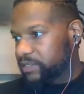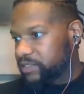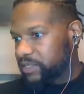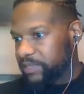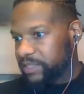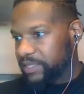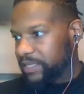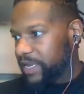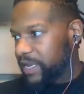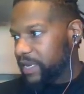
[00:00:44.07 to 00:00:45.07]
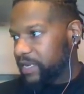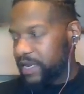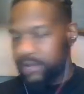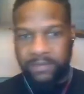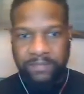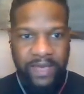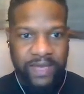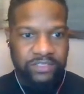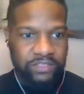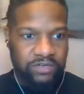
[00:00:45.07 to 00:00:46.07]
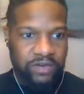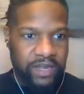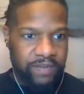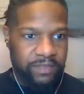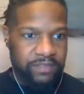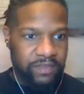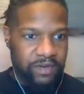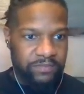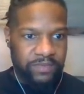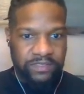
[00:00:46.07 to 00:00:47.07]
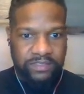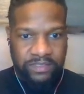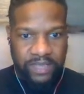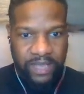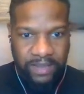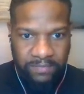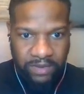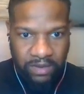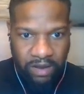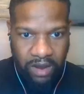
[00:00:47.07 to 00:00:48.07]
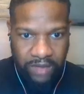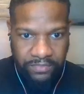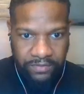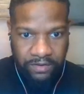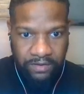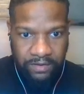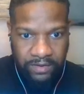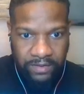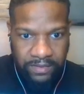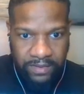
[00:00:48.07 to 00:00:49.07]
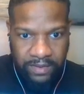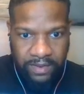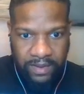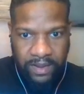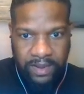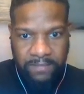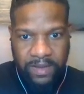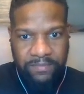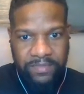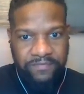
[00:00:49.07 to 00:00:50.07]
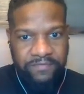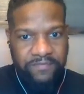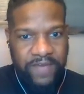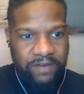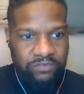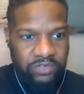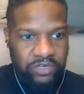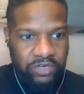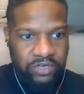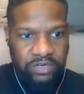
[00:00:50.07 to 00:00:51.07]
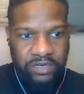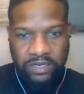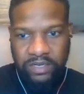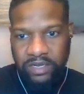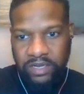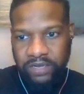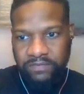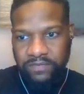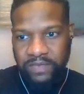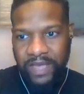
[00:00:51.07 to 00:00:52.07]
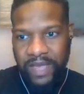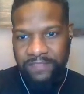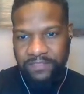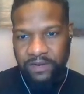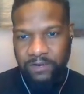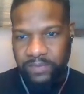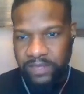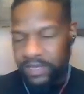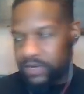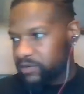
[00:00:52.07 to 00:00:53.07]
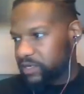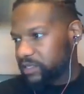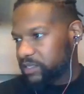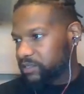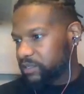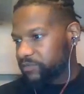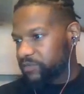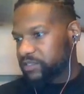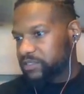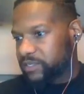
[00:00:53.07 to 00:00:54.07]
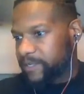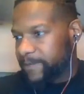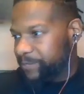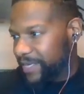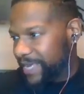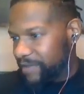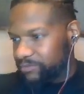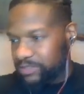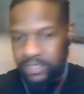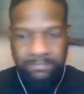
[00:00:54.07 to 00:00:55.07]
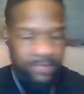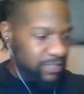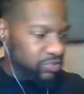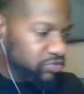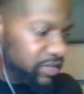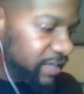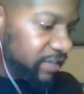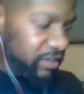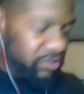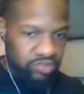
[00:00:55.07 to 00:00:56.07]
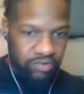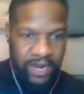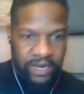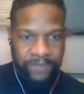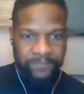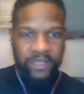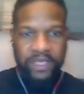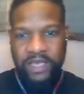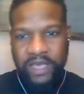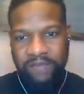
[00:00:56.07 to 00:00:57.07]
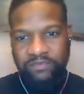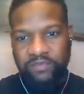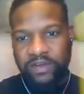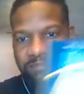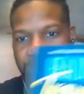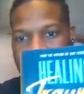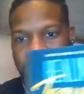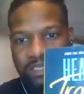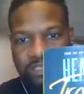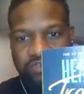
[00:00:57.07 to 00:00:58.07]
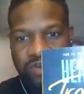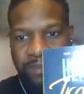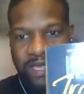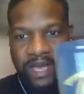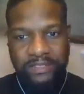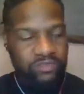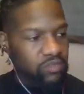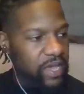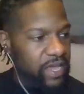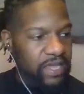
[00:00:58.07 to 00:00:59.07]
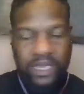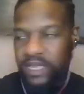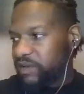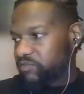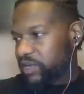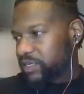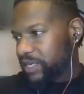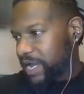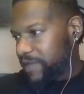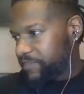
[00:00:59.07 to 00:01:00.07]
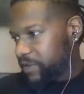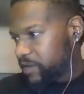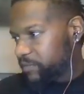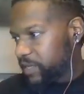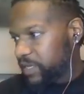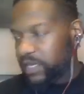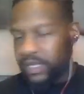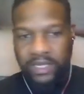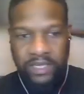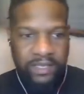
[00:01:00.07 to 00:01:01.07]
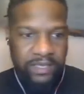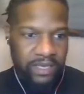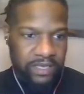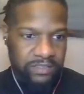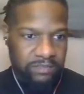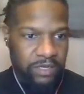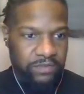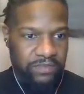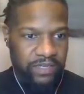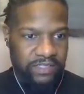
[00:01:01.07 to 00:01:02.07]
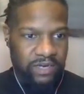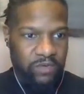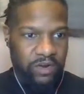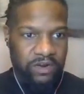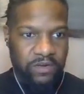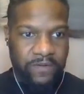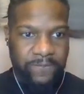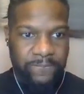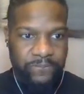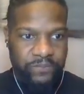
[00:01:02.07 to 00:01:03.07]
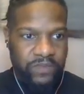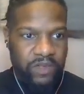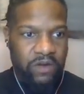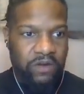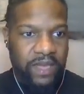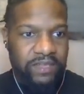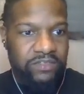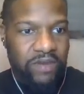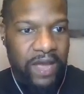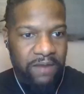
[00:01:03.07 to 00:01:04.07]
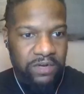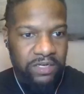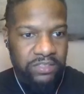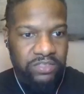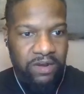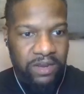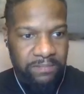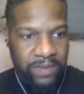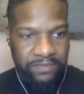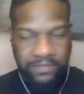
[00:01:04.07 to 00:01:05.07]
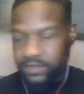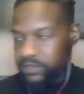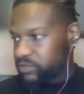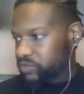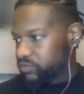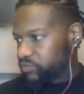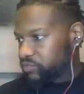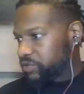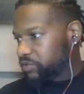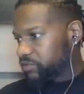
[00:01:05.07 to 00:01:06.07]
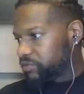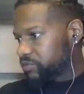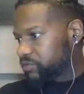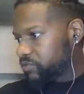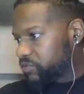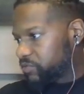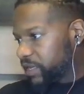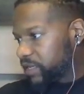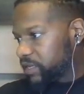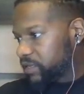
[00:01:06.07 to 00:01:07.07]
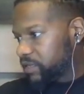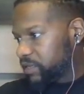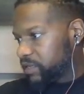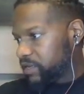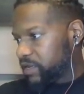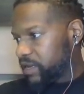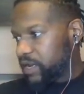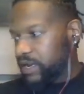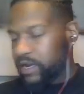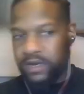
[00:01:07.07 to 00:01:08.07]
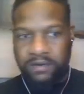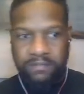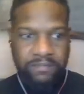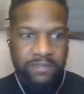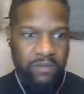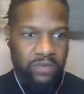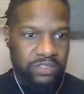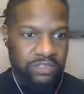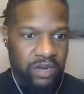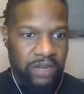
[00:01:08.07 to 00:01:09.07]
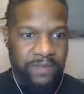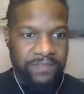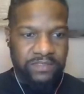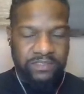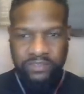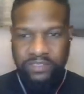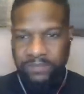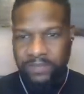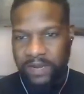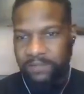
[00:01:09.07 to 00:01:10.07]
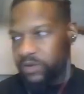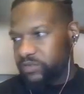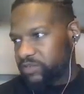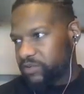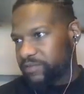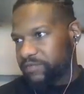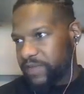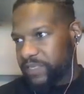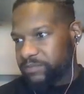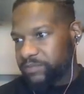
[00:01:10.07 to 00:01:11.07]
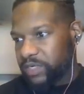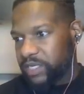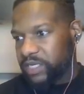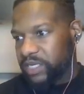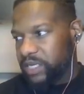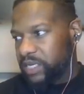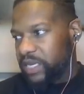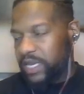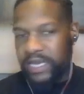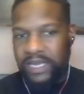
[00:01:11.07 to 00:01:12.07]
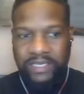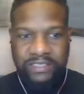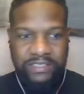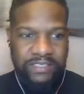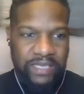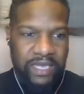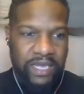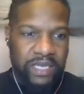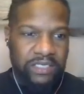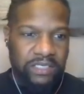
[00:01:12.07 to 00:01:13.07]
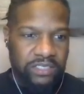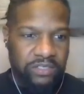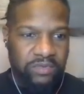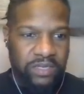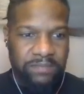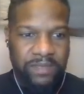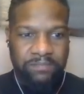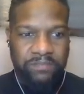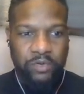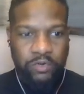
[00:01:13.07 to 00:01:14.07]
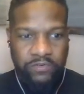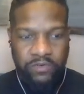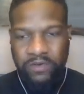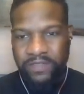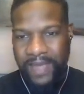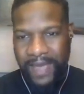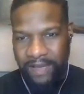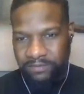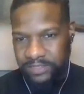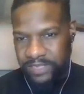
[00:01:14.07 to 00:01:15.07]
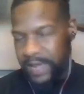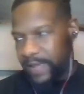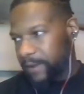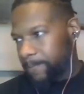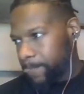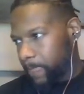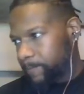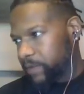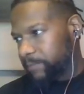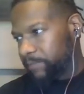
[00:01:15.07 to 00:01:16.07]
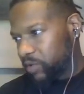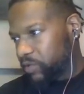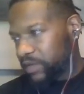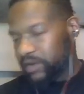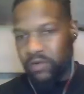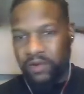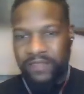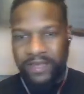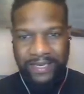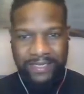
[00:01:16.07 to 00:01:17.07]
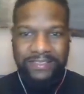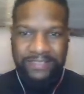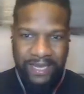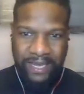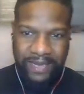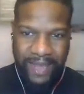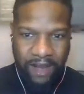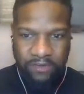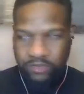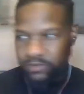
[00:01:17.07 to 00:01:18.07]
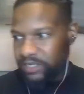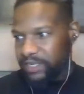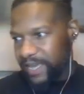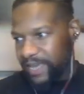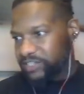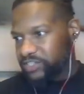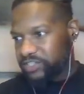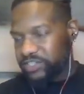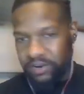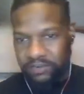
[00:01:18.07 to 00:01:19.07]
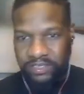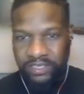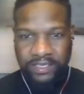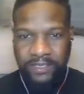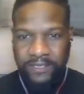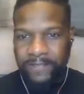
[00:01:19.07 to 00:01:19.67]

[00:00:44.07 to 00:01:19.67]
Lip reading: Timothy Lane. I'm a pastor. I'm a therapist. I'm an author. I'm the founder of God Therapy, Inner Healing and Deliverance, Counseling, Ministry, and Training. I've written a book, Healing Trauma God's Way, and I've written God Therapy and some other things that I'm working on. Okay, so want to talk about this real quick. I want to talk about this. There's something I posted on Facebook, and it said, you can be beautiful on the outside, but broken on the inside. How you look externally